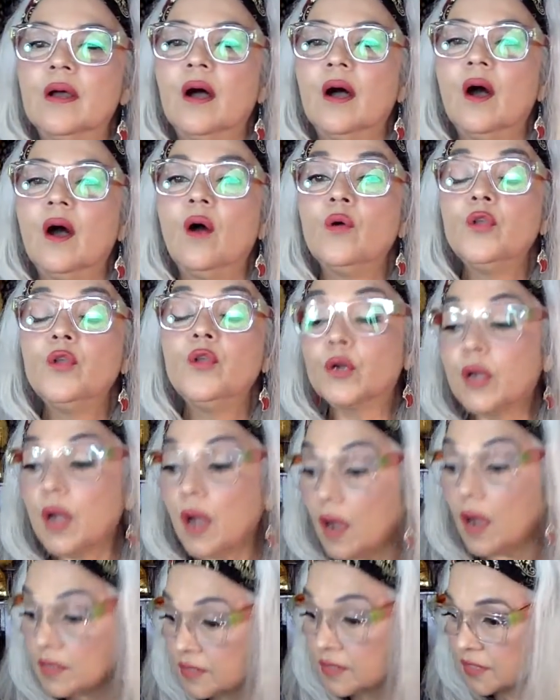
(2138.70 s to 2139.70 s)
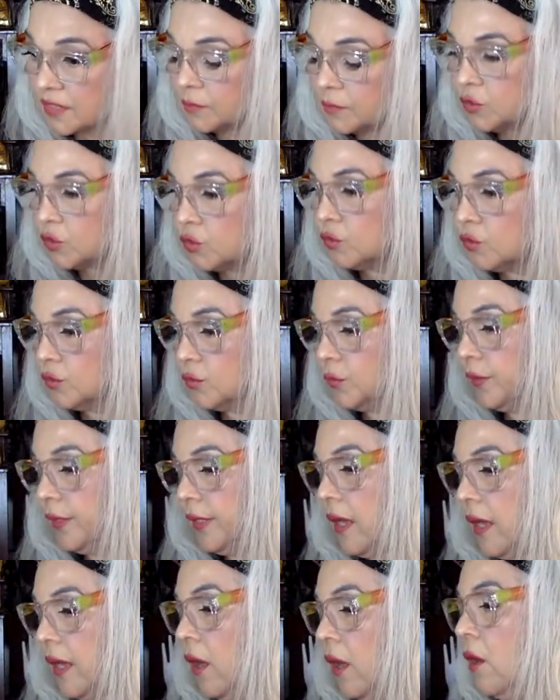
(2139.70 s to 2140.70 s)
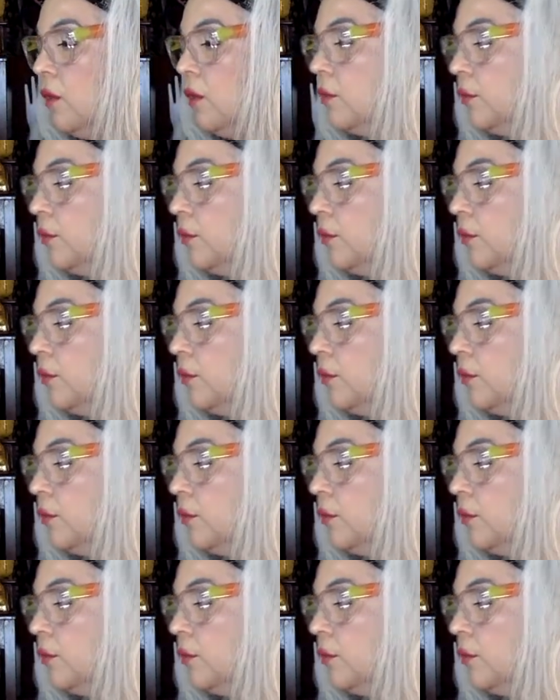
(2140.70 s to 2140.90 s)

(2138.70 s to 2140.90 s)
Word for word: Oh, your custom jewelry. Oh,